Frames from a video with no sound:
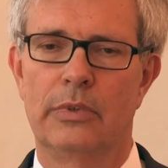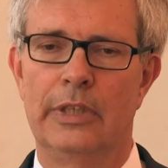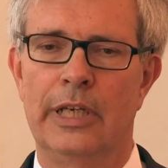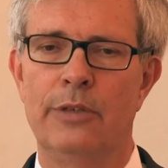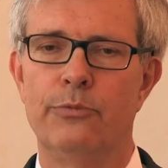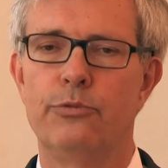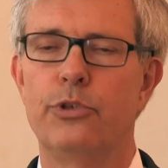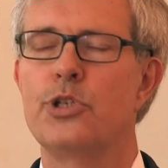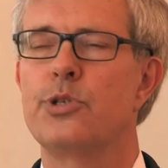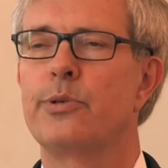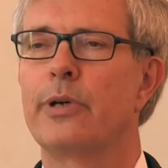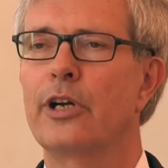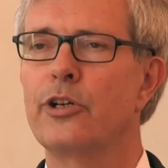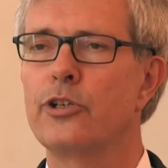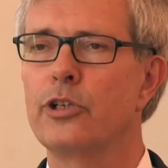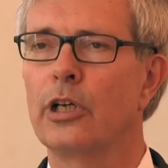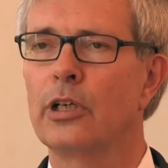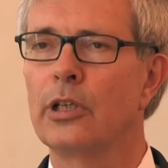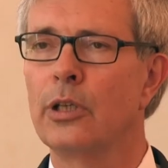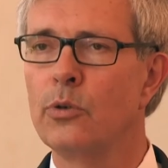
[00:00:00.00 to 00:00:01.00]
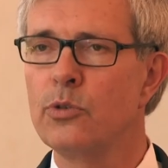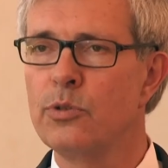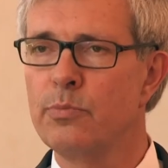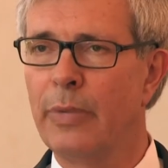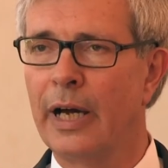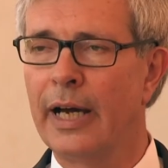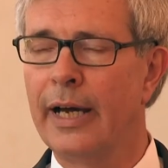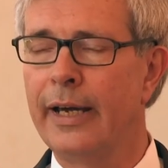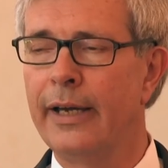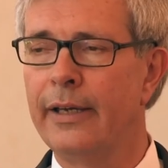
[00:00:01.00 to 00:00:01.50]
infrastructure close
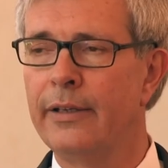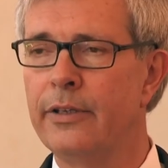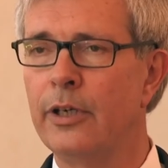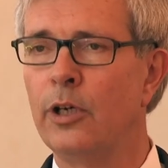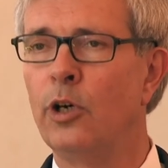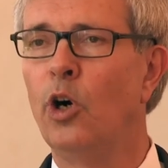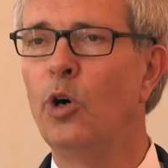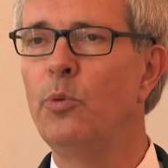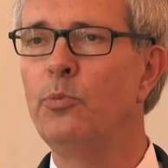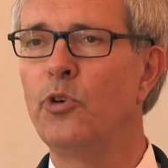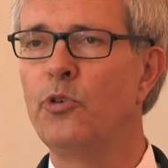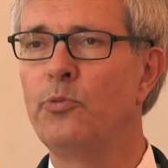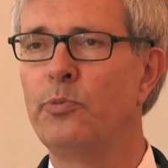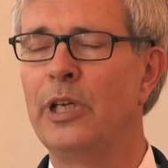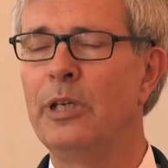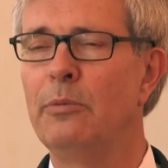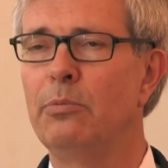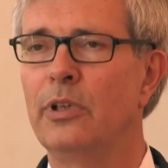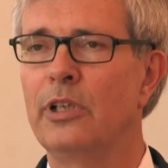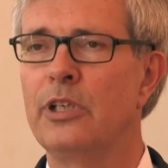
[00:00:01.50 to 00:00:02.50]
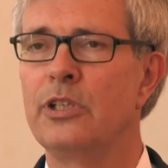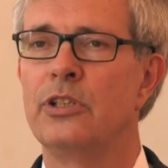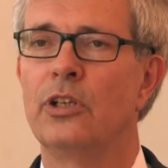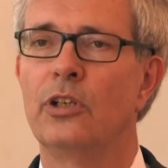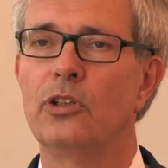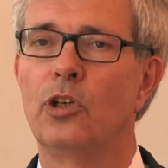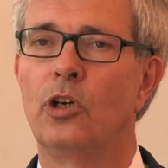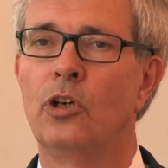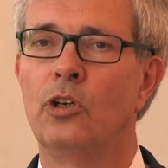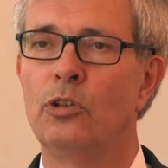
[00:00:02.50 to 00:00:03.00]
by the home of people is
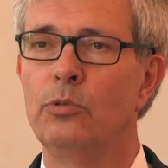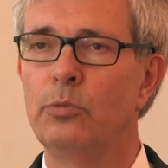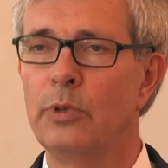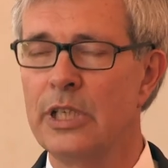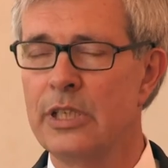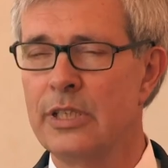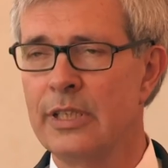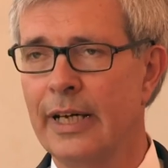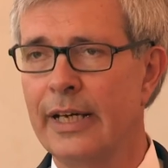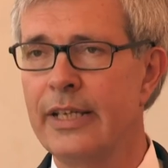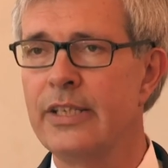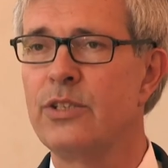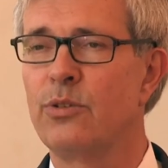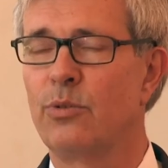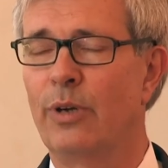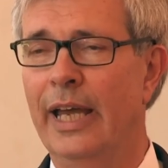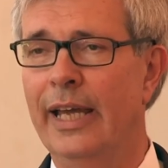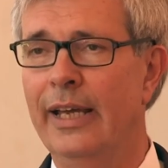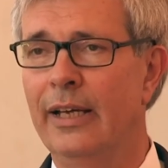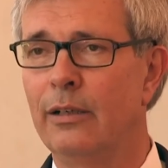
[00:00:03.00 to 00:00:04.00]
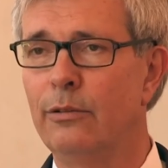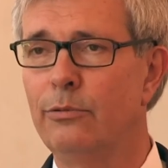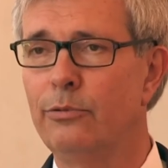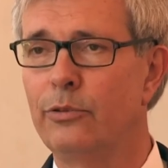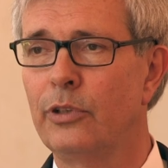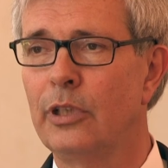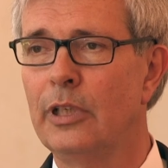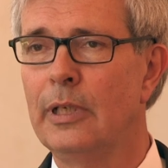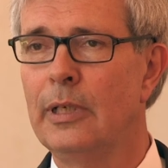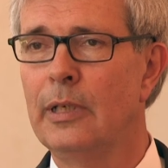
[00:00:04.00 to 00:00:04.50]
not always nice to have,